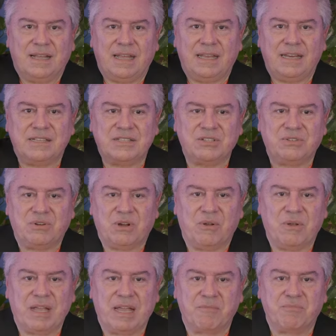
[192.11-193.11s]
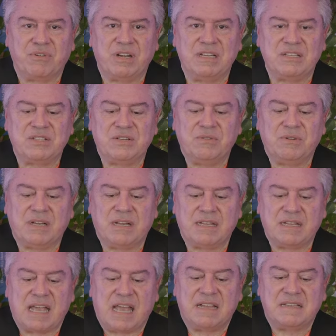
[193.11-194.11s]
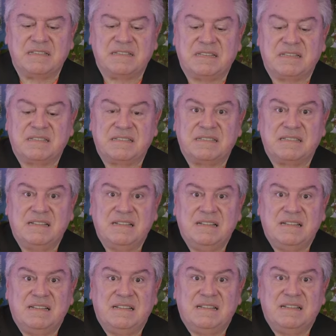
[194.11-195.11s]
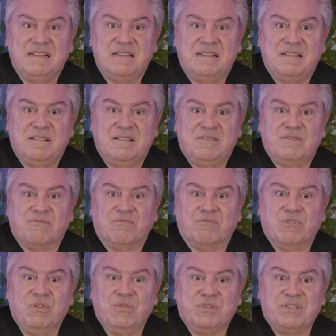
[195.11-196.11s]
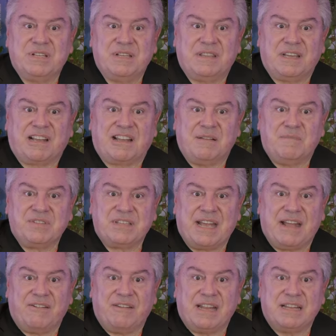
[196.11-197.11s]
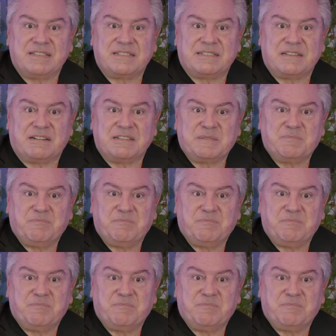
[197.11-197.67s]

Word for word: and it's growing, and pretty soon it has this root that comes out and starts